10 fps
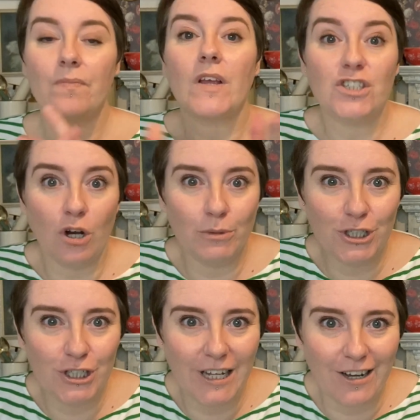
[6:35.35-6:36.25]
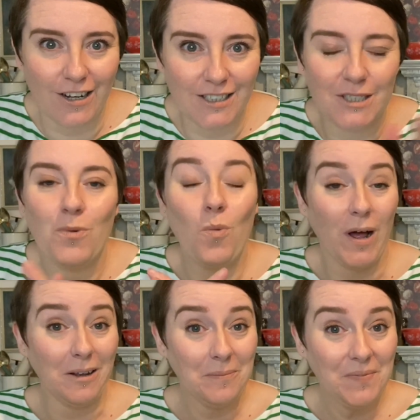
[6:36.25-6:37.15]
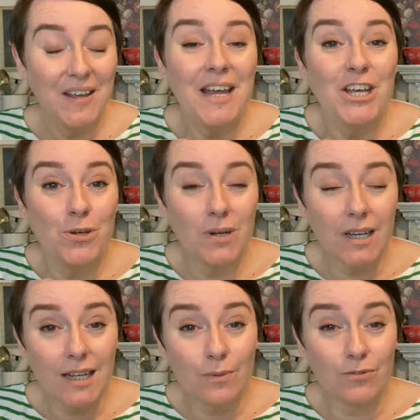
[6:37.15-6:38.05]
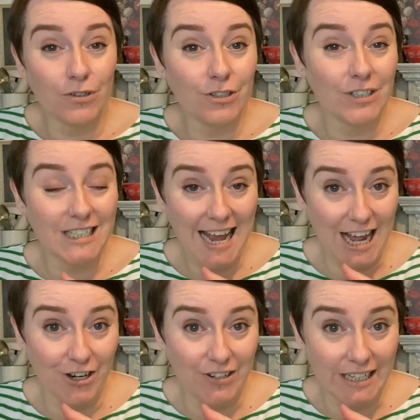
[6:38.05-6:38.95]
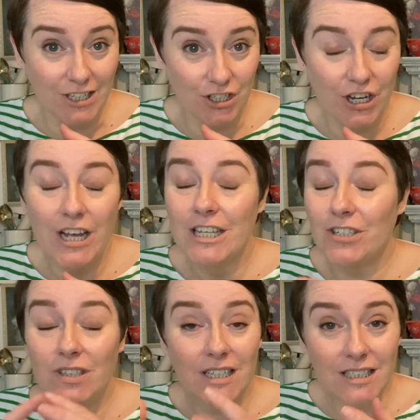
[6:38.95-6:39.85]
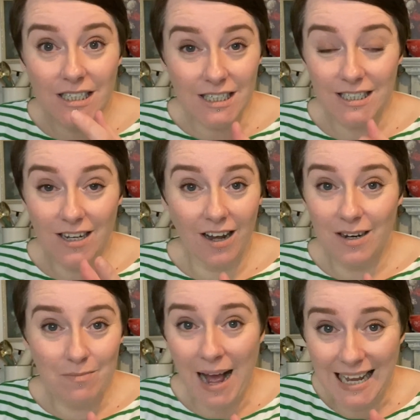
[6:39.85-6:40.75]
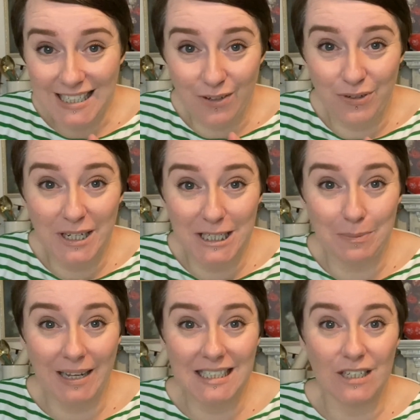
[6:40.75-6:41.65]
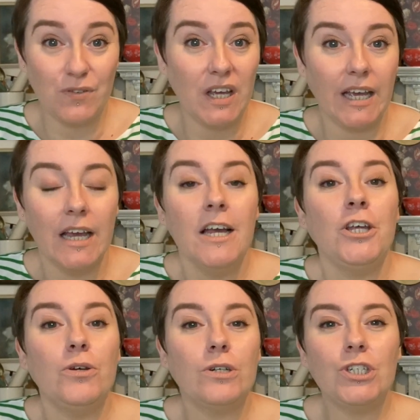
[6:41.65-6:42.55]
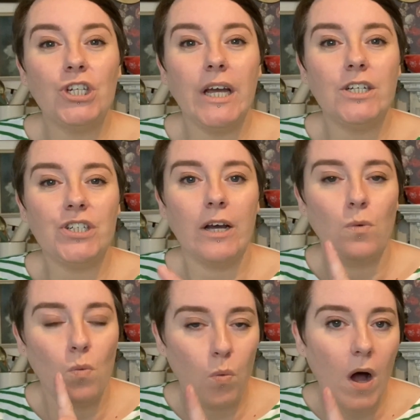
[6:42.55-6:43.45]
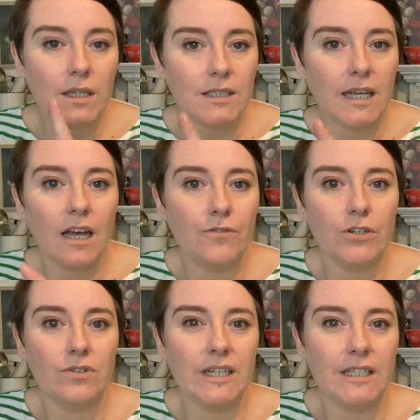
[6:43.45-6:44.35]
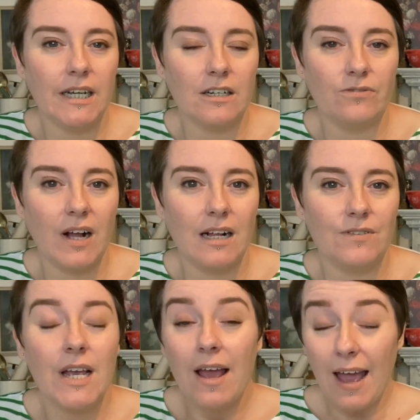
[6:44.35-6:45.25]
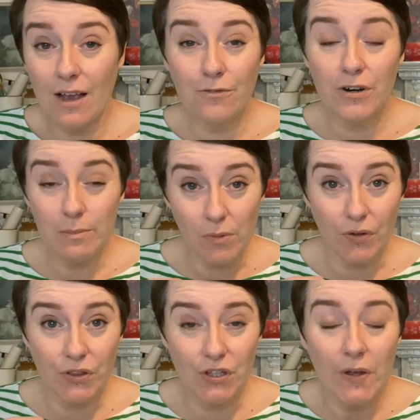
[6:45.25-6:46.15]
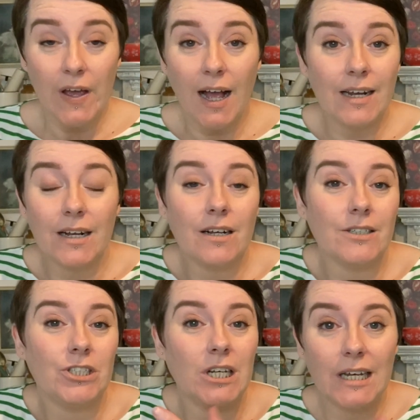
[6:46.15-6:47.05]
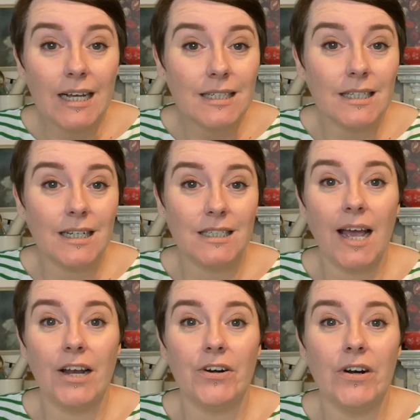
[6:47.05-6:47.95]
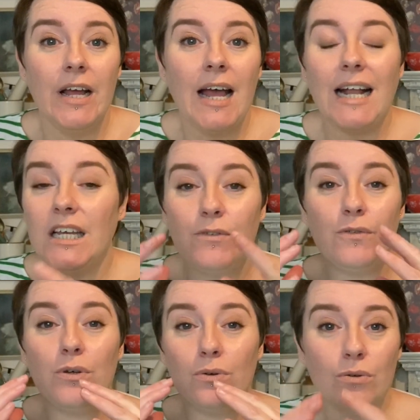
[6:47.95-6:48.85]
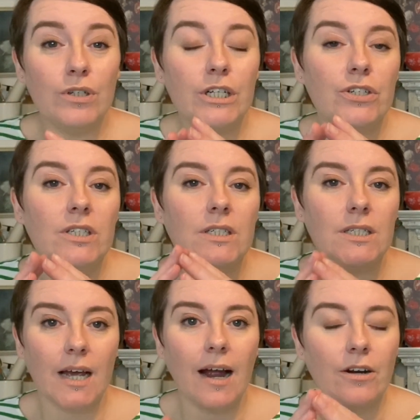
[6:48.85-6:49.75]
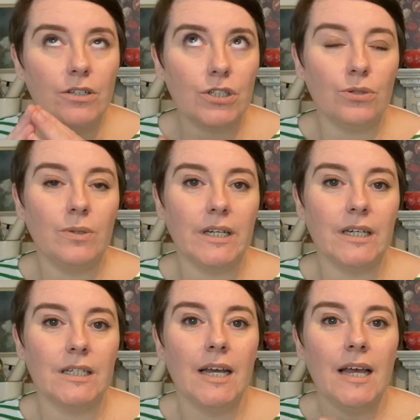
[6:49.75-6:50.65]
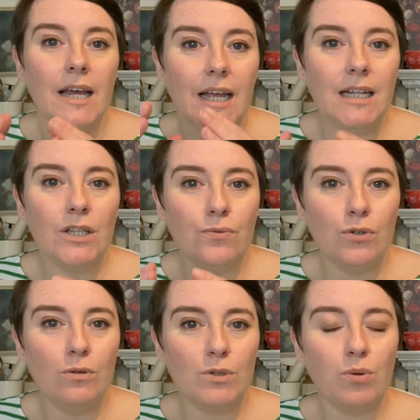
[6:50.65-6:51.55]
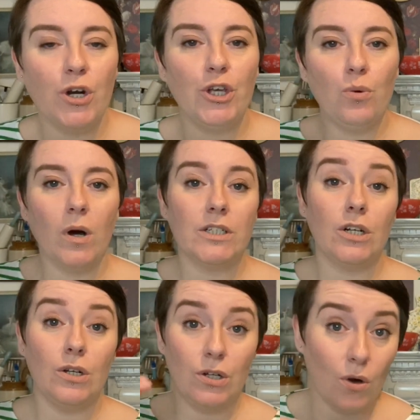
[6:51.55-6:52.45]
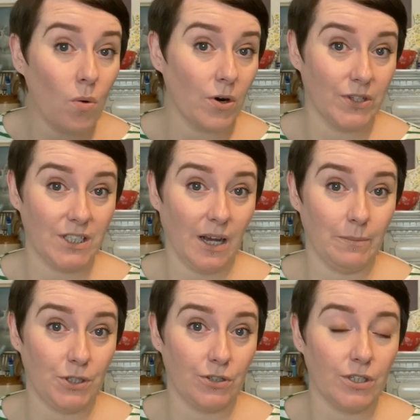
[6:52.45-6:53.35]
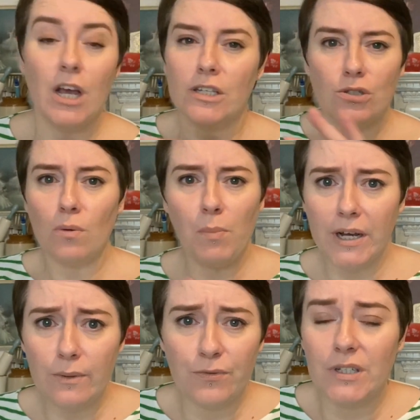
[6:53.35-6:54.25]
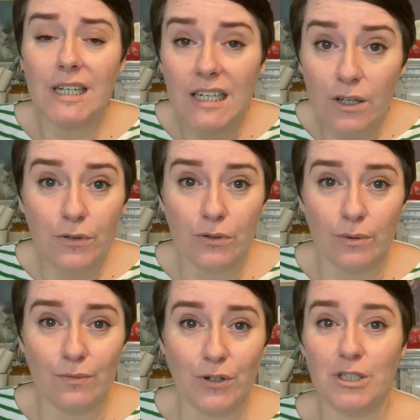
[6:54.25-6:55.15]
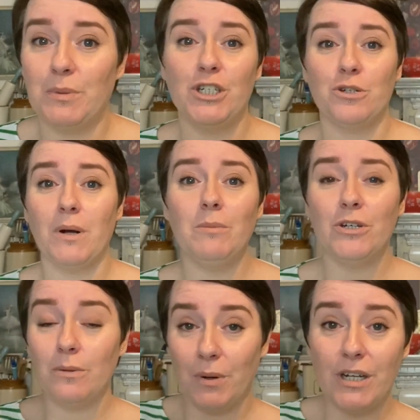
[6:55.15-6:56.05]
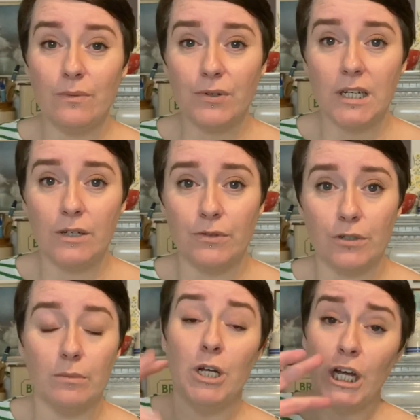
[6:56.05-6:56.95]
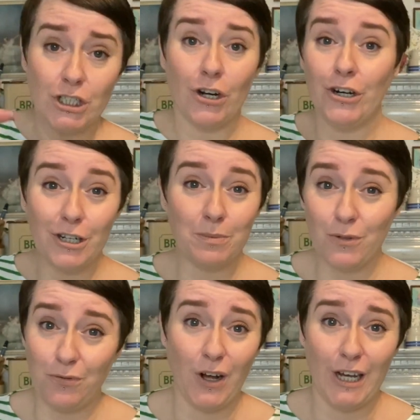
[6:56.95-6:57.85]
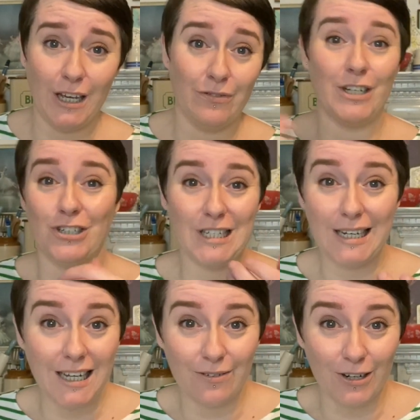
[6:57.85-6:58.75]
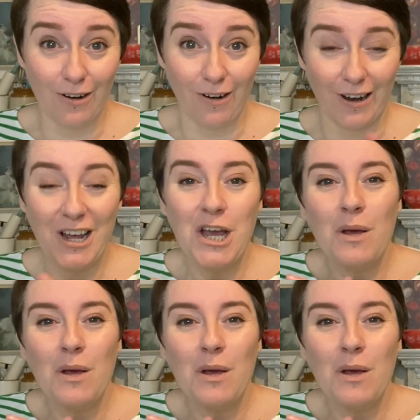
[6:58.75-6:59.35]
So how much do they cost? Well, you can get them for under £10 each. So this is not a massively expensive thing. You could change out one set of your radiator valves every month and it costs you less than £10. And even if you only just start doing it in the rooms where you want to lower the temperatures. So don't buy them for the living room first, because you're probably going to buy them for the living room, turn it up to 5 and just leave it on.